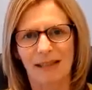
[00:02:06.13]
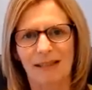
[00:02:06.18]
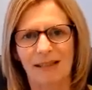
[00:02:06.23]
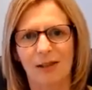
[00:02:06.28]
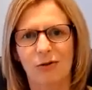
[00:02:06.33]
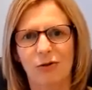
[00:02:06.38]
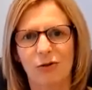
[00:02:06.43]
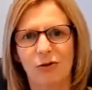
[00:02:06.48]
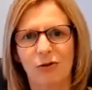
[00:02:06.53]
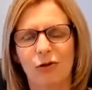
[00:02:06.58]

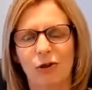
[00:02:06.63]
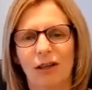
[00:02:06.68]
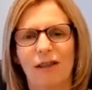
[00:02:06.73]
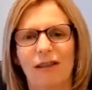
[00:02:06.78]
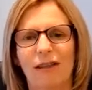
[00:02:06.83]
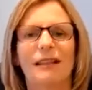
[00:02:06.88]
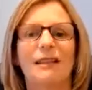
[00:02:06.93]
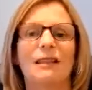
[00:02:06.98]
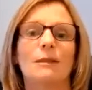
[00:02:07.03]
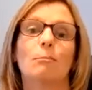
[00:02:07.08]
So do try and
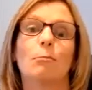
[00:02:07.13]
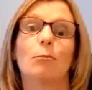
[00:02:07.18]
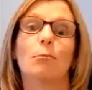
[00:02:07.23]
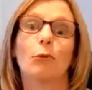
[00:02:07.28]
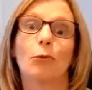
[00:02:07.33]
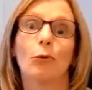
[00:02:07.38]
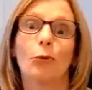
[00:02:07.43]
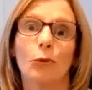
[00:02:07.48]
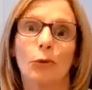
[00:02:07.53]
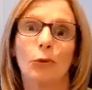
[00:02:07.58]
think as
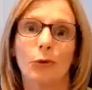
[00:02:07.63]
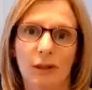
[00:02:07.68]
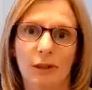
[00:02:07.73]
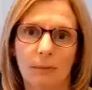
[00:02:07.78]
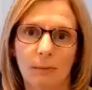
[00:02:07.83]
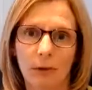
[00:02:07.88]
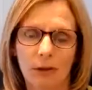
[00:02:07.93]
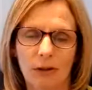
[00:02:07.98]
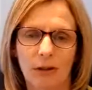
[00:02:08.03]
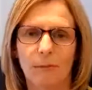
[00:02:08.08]
broad as
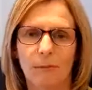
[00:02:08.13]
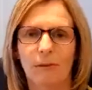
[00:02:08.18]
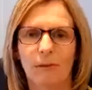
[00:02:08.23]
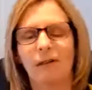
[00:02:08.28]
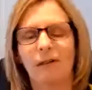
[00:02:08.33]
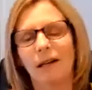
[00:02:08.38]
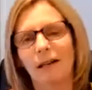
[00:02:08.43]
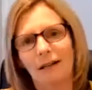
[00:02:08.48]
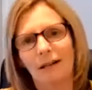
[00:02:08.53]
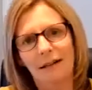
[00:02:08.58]
possible
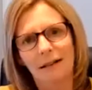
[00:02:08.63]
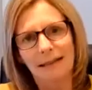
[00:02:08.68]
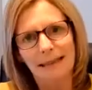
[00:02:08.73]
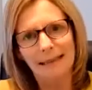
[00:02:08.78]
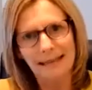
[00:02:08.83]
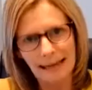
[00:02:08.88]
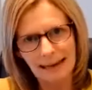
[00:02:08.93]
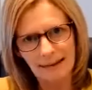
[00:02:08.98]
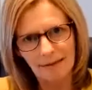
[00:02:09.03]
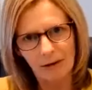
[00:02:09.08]
rather than as
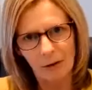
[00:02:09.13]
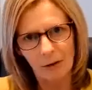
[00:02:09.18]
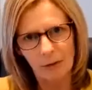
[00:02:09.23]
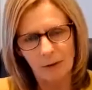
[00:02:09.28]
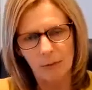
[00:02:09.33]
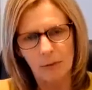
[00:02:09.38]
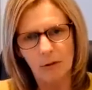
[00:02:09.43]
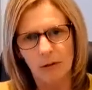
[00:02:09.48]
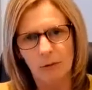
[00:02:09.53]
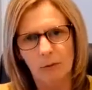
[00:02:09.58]
narrow as
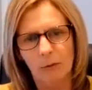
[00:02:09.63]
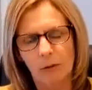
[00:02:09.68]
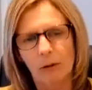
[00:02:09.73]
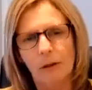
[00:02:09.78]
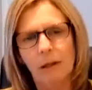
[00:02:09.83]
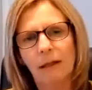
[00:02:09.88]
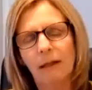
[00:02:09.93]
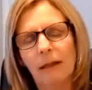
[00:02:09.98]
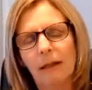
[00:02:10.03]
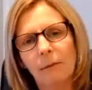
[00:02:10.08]
possible,
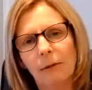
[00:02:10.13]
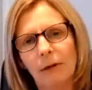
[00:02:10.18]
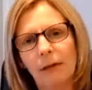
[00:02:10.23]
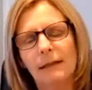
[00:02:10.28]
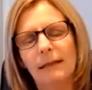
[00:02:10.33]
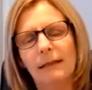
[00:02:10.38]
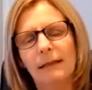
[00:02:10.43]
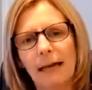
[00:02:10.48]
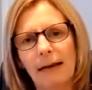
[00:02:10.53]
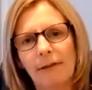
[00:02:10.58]

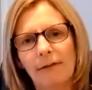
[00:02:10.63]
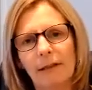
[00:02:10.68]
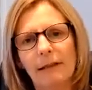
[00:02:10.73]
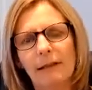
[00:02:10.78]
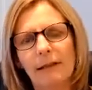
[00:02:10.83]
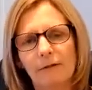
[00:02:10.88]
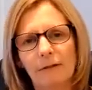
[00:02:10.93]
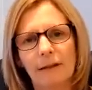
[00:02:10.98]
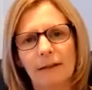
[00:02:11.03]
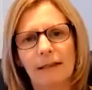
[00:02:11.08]
because it's having
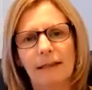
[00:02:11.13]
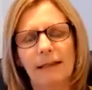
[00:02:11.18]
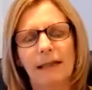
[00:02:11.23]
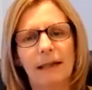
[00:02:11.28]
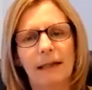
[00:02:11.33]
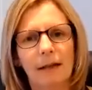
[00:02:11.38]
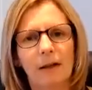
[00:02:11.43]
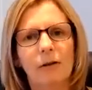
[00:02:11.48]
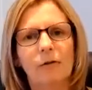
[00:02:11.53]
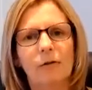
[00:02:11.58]
different
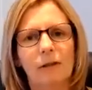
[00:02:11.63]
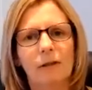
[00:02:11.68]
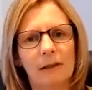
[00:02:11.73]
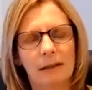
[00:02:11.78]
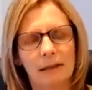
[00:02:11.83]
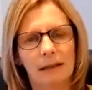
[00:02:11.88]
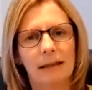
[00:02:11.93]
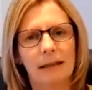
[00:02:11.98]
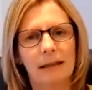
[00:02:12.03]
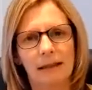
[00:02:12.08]

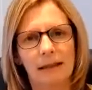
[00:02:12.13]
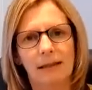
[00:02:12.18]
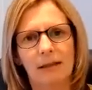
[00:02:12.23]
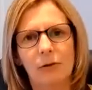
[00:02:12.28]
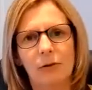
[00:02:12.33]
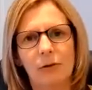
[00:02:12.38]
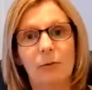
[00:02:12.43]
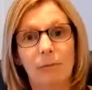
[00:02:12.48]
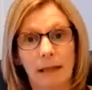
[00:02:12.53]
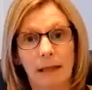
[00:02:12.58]
stakeholders that leads
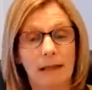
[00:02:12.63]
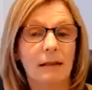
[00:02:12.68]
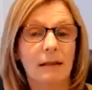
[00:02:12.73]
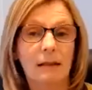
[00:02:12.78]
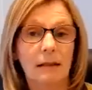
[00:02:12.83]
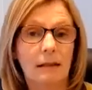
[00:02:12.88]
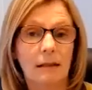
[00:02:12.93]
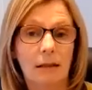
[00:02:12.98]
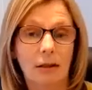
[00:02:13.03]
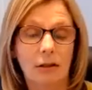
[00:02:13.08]
to a better
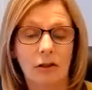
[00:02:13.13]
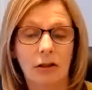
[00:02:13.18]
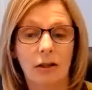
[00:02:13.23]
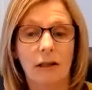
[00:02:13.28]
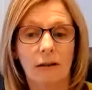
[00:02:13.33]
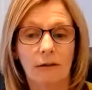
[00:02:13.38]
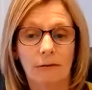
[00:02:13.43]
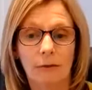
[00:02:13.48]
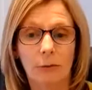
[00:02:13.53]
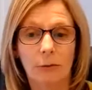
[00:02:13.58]
discussion
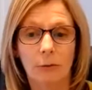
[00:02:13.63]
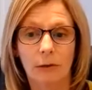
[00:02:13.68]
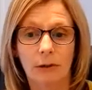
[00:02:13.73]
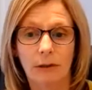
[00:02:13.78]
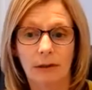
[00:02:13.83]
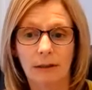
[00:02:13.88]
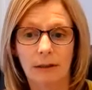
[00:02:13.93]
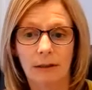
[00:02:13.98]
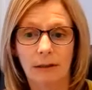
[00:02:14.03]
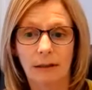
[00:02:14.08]

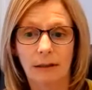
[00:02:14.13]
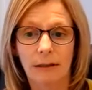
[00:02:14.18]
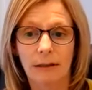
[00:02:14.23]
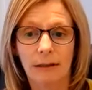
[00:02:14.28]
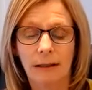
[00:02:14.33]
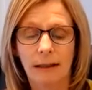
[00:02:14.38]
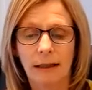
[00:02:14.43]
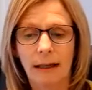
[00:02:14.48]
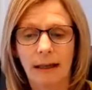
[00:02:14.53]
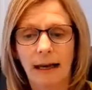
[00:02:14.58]
afterwards.
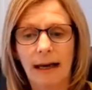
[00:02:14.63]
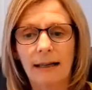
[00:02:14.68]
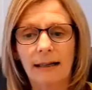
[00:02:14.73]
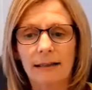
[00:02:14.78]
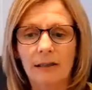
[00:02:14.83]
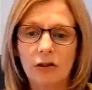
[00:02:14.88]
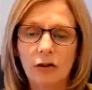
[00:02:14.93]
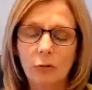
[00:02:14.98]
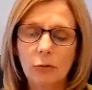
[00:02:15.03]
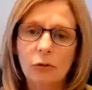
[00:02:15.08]

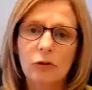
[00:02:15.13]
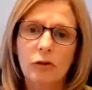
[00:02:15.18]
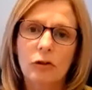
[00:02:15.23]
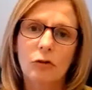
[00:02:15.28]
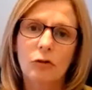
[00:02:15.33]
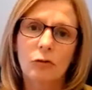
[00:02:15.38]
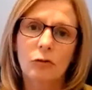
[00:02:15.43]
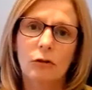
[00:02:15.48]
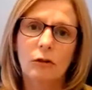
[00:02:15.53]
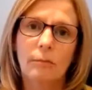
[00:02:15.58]
Alex, do you want to
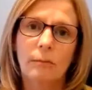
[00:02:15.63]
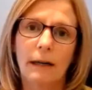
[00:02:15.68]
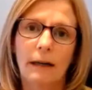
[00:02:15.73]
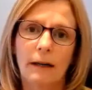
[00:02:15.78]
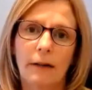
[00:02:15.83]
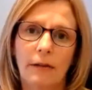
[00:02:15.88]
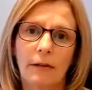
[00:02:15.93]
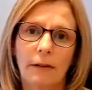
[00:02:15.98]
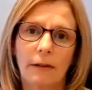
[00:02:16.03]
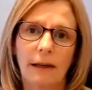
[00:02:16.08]
talk
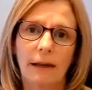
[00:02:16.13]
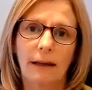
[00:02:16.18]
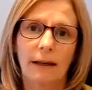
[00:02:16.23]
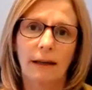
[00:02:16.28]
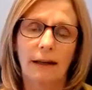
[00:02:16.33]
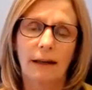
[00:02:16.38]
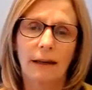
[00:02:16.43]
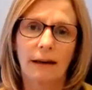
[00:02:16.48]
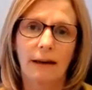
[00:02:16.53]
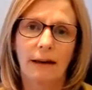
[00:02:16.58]
about
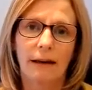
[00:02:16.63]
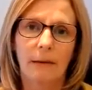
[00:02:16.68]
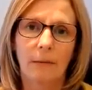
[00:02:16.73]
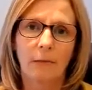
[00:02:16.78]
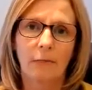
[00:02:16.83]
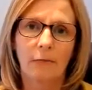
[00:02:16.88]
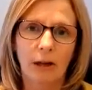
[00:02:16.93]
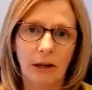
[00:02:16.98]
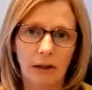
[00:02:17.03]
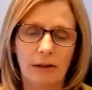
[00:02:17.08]
the
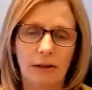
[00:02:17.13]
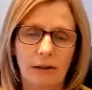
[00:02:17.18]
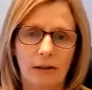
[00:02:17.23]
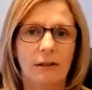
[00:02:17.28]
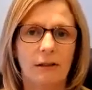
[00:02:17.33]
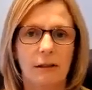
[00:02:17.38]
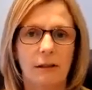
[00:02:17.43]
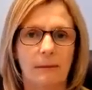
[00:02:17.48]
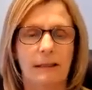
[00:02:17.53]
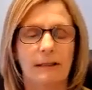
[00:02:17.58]

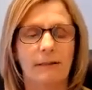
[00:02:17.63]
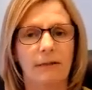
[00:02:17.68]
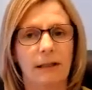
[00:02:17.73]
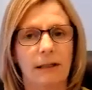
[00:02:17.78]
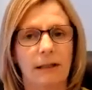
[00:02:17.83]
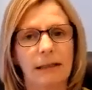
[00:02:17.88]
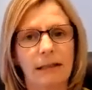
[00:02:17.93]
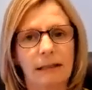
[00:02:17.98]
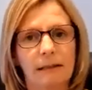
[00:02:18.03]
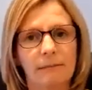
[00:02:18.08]
rehearsal
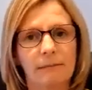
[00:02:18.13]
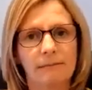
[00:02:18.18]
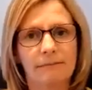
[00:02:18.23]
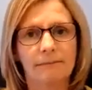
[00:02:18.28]
specifically?